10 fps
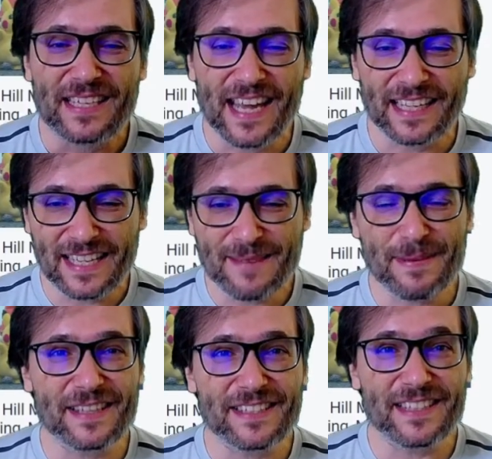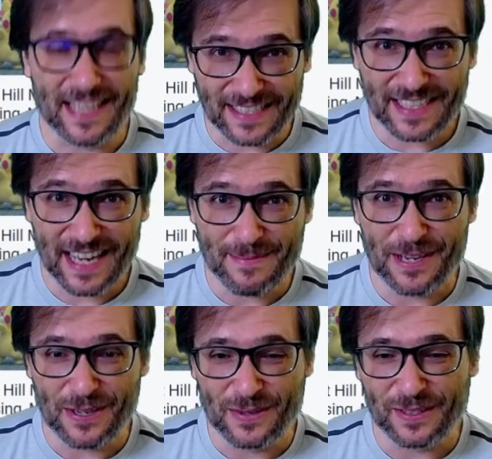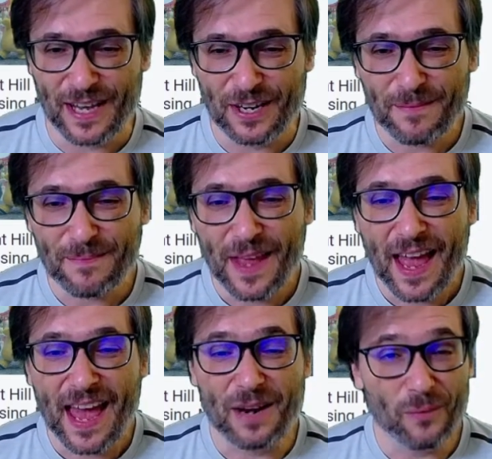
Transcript: Daily Bits is a gaming newsletter, and